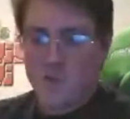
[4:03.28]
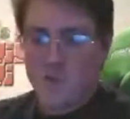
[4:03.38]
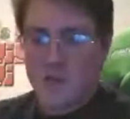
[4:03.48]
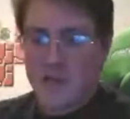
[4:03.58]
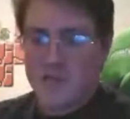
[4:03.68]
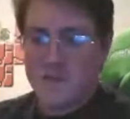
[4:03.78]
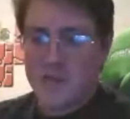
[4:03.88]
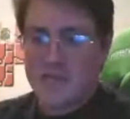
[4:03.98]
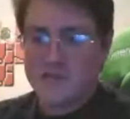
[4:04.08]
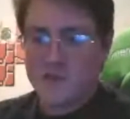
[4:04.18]
formulated
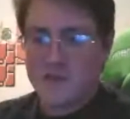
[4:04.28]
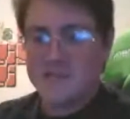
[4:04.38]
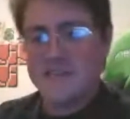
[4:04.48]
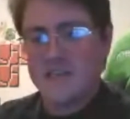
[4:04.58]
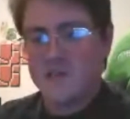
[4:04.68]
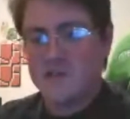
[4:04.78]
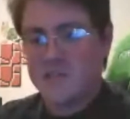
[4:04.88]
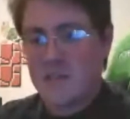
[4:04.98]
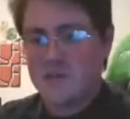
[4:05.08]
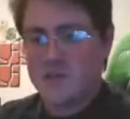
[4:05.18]
based on its
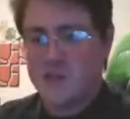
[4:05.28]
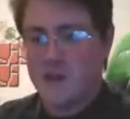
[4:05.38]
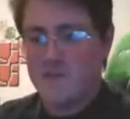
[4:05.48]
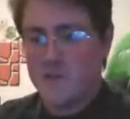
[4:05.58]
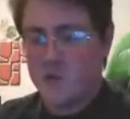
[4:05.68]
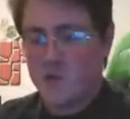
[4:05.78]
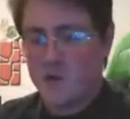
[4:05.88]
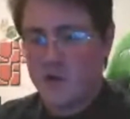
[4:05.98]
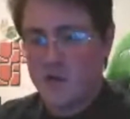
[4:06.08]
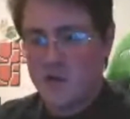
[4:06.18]
interception of
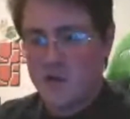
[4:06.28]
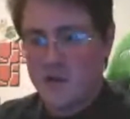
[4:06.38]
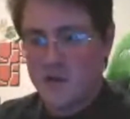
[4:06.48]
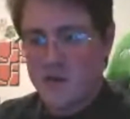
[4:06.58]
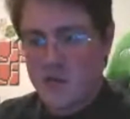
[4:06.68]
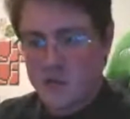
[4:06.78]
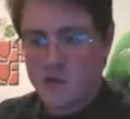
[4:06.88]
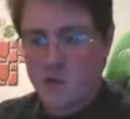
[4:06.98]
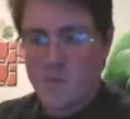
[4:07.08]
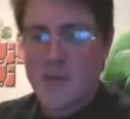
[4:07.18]
your
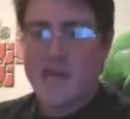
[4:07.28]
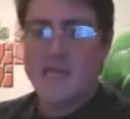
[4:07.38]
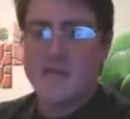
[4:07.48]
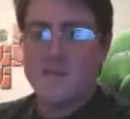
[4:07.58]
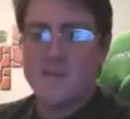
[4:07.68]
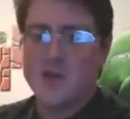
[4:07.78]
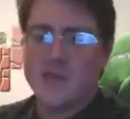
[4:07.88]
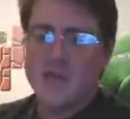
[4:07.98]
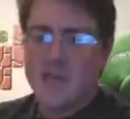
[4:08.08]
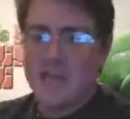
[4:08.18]
control pad input.
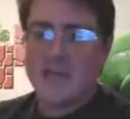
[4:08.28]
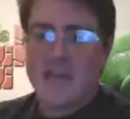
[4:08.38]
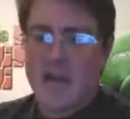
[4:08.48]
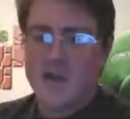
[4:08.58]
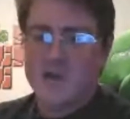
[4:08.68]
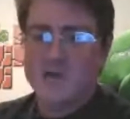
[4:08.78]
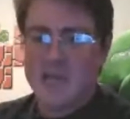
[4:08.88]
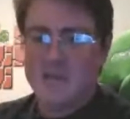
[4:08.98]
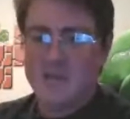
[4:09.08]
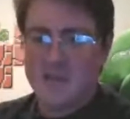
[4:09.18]
It counters
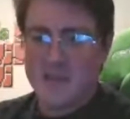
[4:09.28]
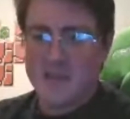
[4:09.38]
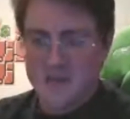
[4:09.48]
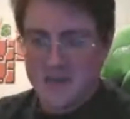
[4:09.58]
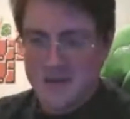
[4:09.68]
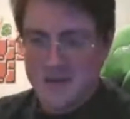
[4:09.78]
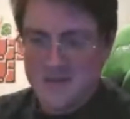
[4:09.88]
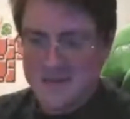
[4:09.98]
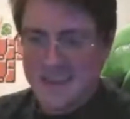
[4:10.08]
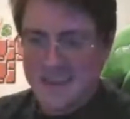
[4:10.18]
everything you do.
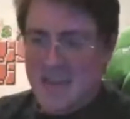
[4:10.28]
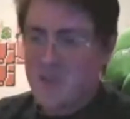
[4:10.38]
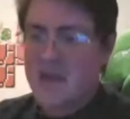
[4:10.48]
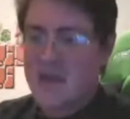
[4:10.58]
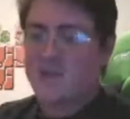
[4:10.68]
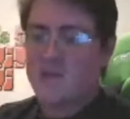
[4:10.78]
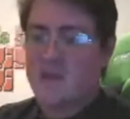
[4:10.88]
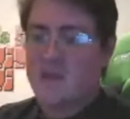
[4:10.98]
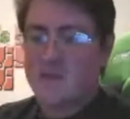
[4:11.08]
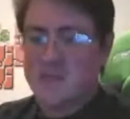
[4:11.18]
And we have to
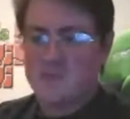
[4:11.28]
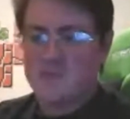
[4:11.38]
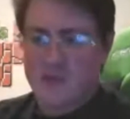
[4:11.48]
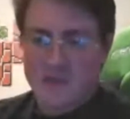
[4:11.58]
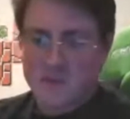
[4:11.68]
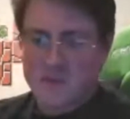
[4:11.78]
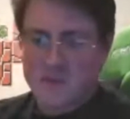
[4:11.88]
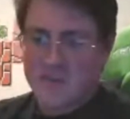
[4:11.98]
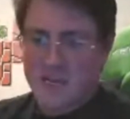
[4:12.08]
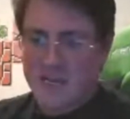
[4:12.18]
remember these programs were
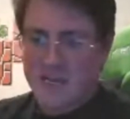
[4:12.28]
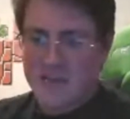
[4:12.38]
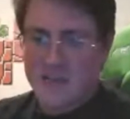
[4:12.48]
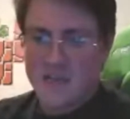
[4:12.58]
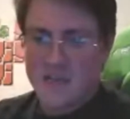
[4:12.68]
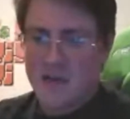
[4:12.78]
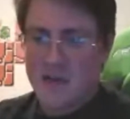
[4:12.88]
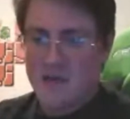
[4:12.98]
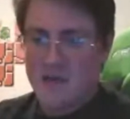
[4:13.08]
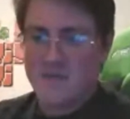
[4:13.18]
designed in their
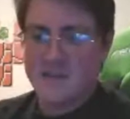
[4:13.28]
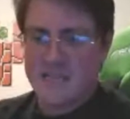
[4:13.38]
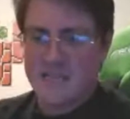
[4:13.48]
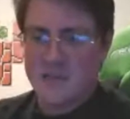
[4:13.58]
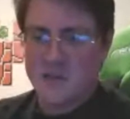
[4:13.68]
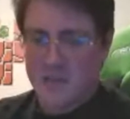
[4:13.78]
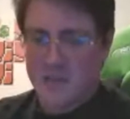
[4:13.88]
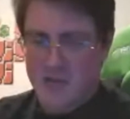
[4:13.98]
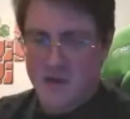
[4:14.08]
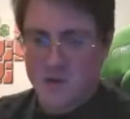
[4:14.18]
infancy to take
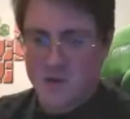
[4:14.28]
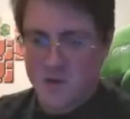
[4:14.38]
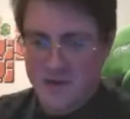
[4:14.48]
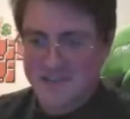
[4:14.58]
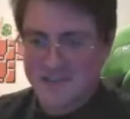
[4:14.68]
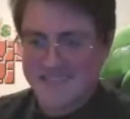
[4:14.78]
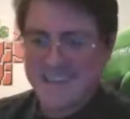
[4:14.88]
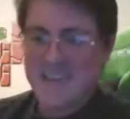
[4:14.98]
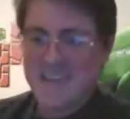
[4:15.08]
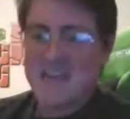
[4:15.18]
your quarters.
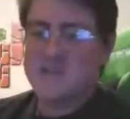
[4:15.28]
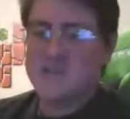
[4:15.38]
So